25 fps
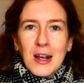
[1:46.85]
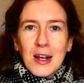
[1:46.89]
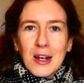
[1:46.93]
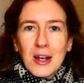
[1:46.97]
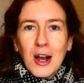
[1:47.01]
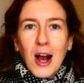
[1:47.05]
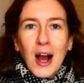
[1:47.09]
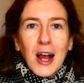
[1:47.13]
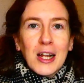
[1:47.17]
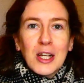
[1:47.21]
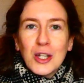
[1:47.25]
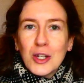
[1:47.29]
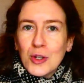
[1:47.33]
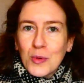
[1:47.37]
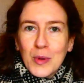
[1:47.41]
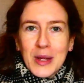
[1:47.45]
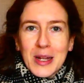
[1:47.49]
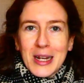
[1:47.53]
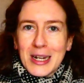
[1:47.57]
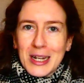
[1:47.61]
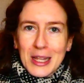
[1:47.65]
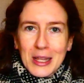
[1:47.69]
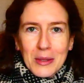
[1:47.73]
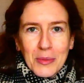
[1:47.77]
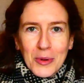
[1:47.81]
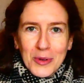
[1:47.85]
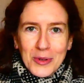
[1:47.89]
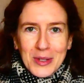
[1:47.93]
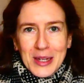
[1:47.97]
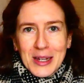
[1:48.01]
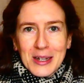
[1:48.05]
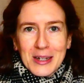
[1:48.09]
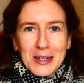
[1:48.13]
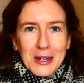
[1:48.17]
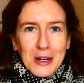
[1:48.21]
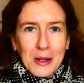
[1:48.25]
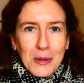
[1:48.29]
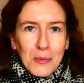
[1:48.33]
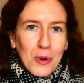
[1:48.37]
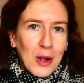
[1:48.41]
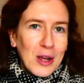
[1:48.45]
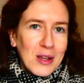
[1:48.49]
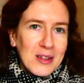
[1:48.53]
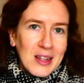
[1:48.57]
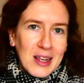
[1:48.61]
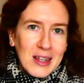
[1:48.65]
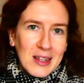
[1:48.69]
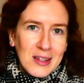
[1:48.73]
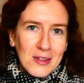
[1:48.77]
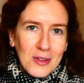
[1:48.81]
guide you into the mosaic knitting
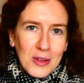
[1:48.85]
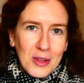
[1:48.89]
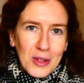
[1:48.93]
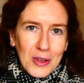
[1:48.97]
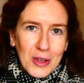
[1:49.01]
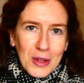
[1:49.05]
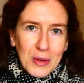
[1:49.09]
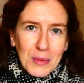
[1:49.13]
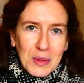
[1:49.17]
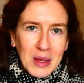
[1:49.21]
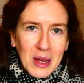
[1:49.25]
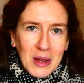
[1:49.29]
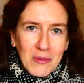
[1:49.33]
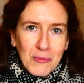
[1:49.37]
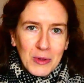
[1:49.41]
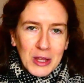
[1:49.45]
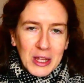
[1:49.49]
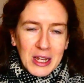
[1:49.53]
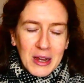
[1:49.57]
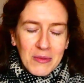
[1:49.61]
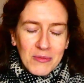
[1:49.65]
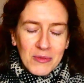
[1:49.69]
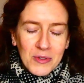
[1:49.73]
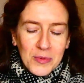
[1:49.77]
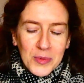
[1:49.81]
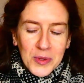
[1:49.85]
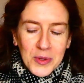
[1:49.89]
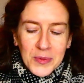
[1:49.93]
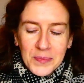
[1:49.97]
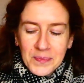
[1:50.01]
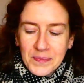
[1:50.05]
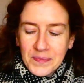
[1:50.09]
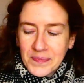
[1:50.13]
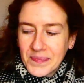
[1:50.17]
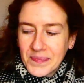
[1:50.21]
process so that you can become really comfortable.